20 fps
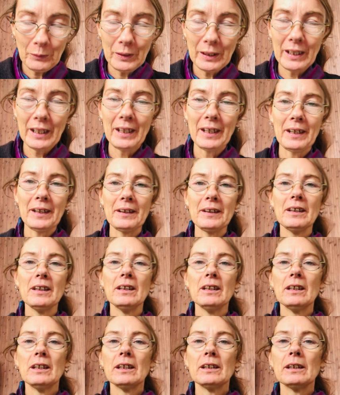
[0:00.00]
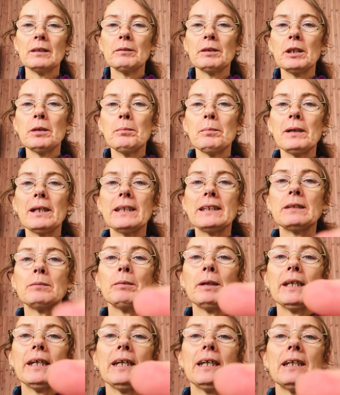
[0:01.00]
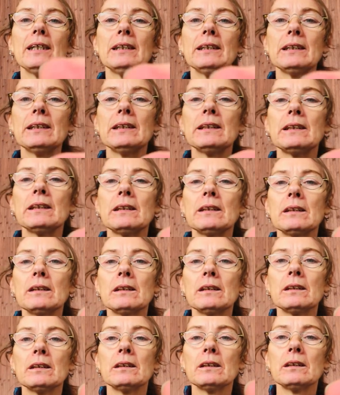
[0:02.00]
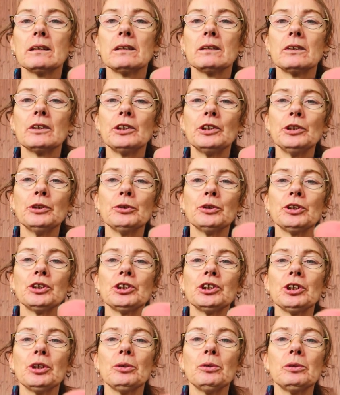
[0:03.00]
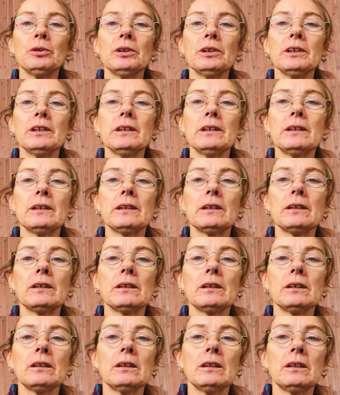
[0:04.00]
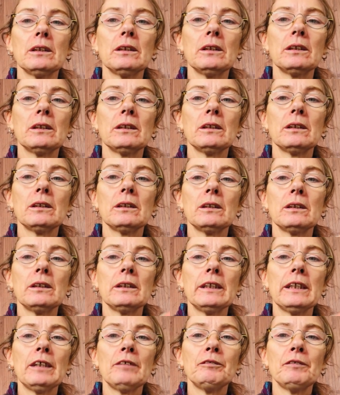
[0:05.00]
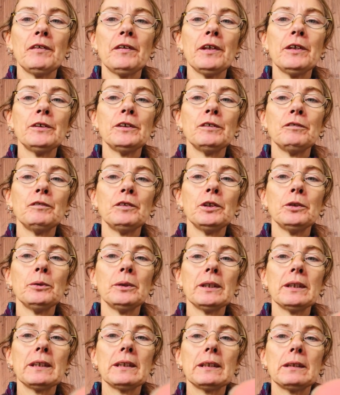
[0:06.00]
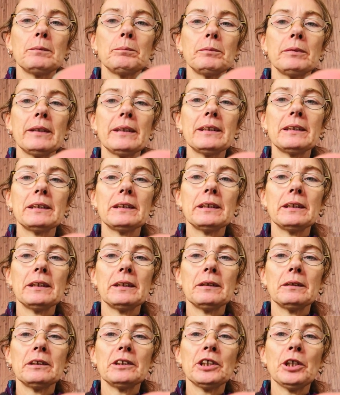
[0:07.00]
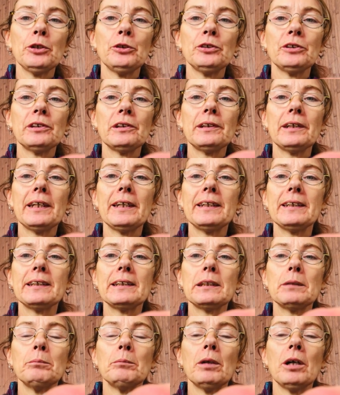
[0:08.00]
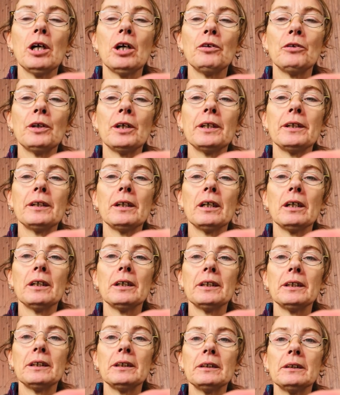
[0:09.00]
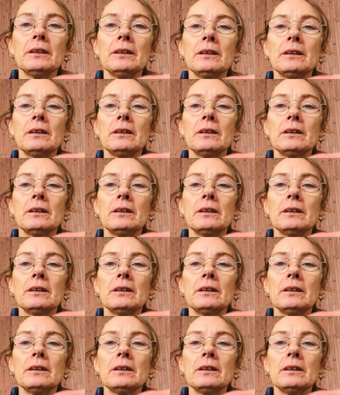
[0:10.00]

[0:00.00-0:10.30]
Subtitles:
Okay, and I'm going to place my hands on your shoulders. Now, for those of you expecting total ASMR, I